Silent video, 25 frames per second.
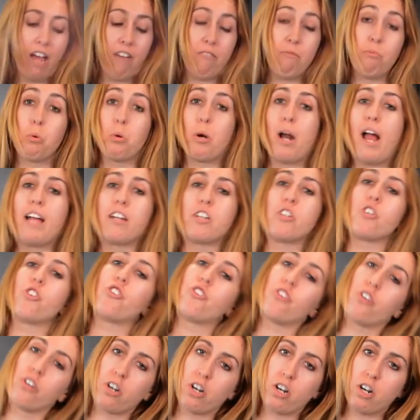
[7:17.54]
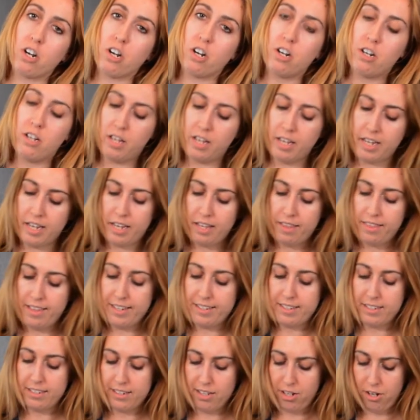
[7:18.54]
have more added sugar.
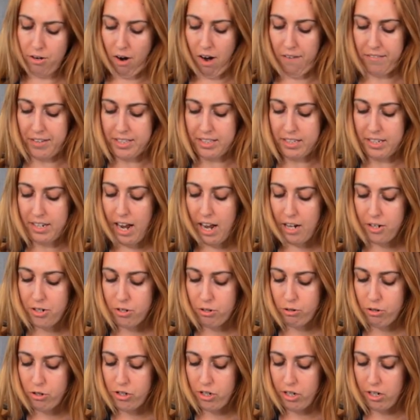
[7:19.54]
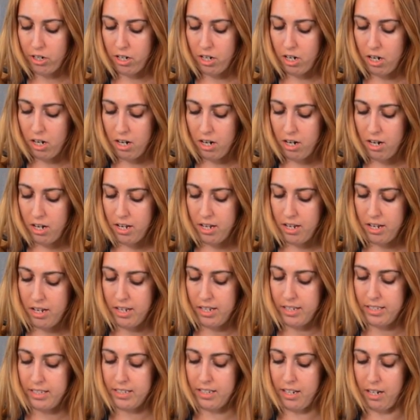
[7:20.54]
This is, obviously natural sugar.
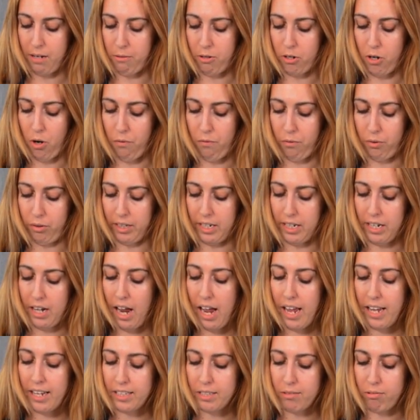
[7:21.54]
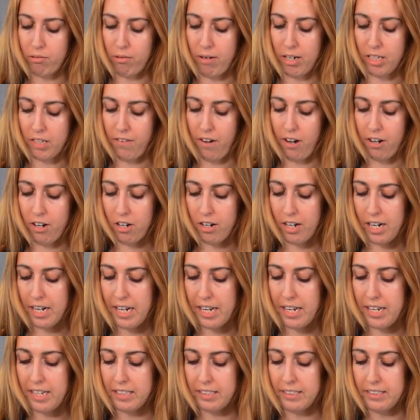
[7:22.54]
It's gonna go really nice with the rest of our
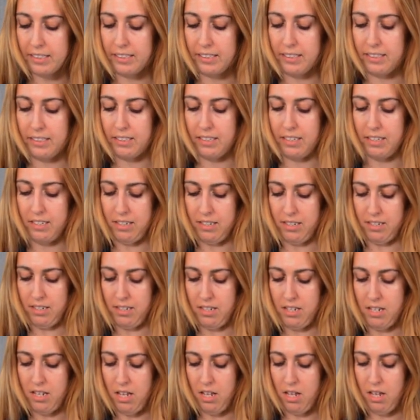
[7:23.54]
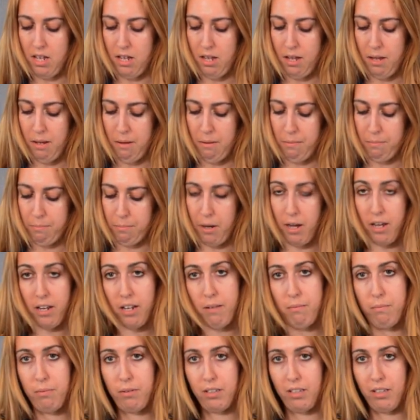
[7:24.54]
ingredients, but
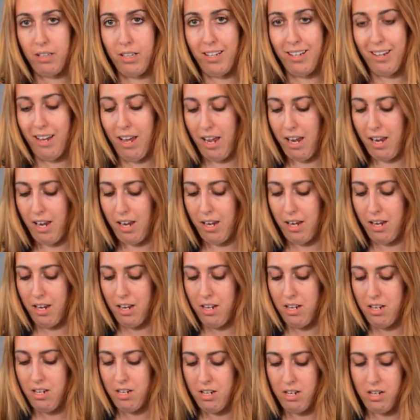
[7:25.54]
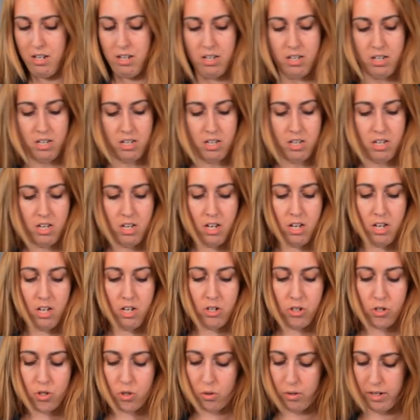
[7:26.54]
completely a
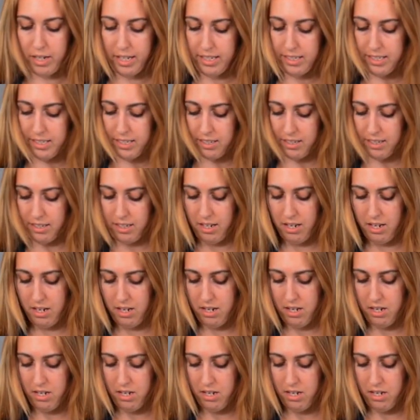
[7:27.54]
choice